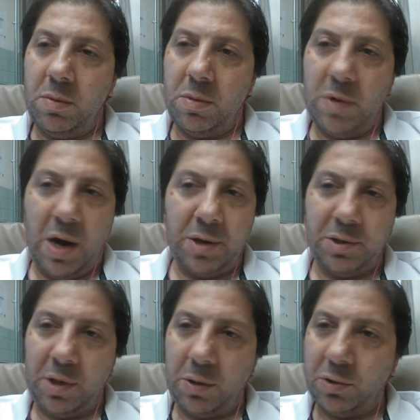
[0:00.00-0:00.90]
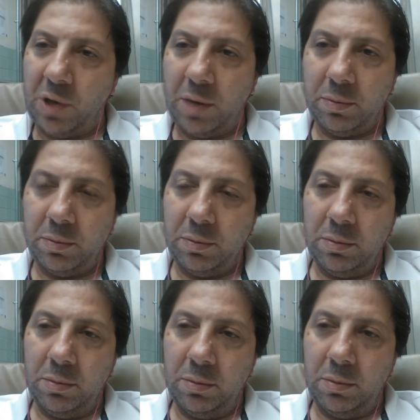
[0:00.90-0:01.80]
Not a single jam.
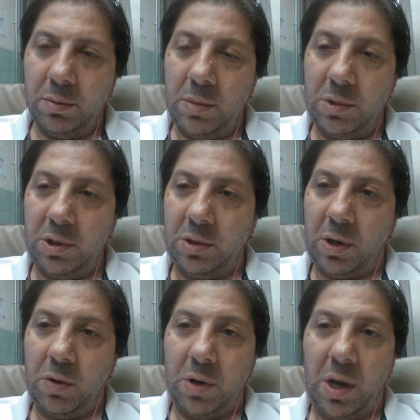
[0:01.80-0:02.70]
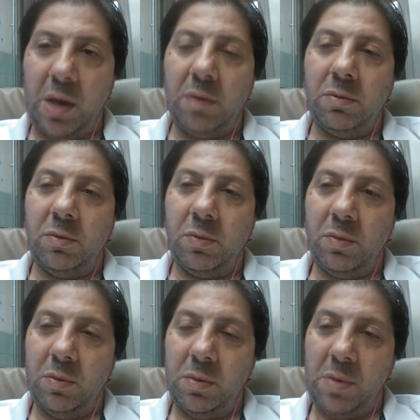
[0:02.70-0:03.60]
She's like, "Okay."
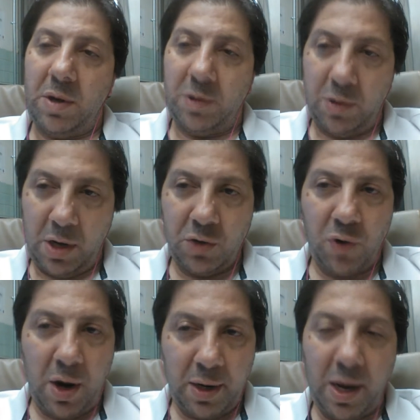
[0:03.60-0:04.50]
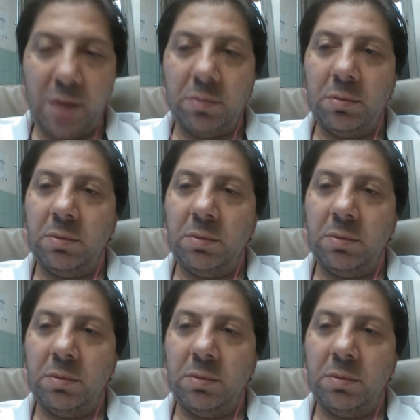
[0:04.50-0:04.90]
I said, "Okay, try it again."